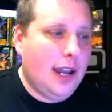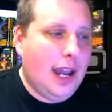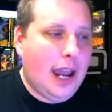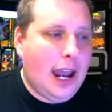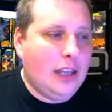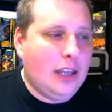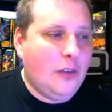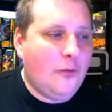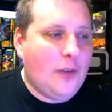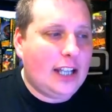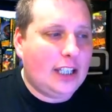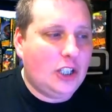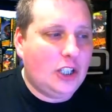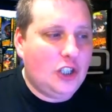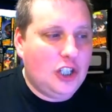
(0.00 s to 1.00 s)
And the
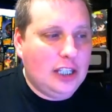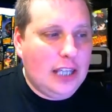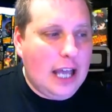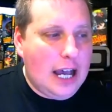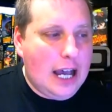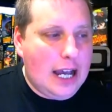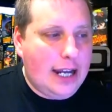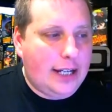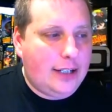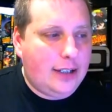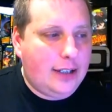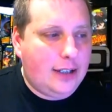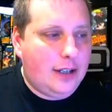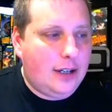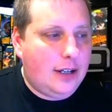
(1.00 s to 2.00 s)
fact that she
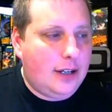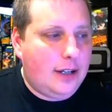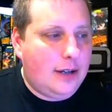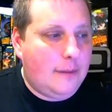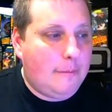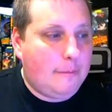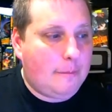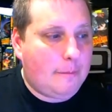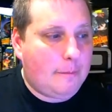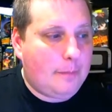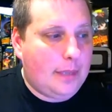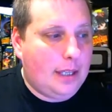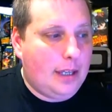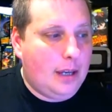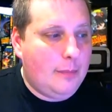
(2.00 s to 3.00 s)
lied um,
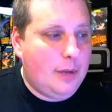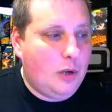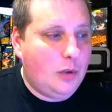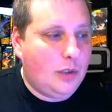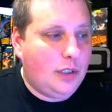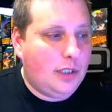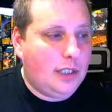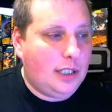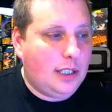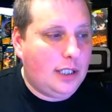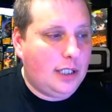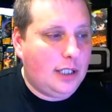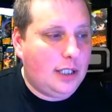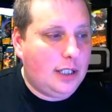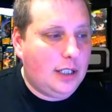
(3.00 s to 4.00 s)
about
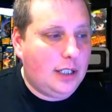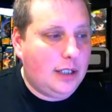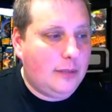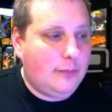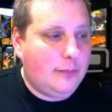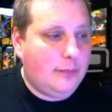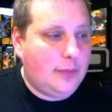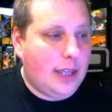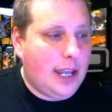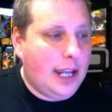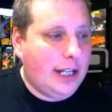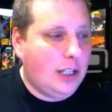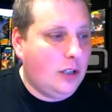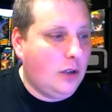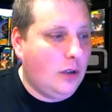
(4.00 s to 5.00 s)
the
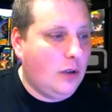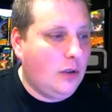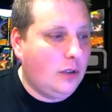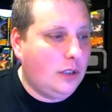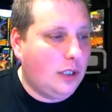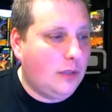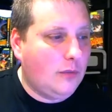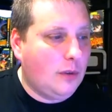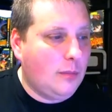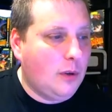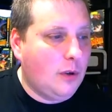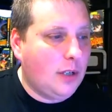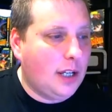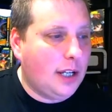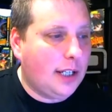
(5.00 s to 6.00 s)
80-year-old um, uh, uh,
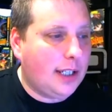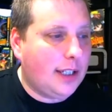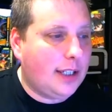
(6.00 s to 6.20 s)
Ramona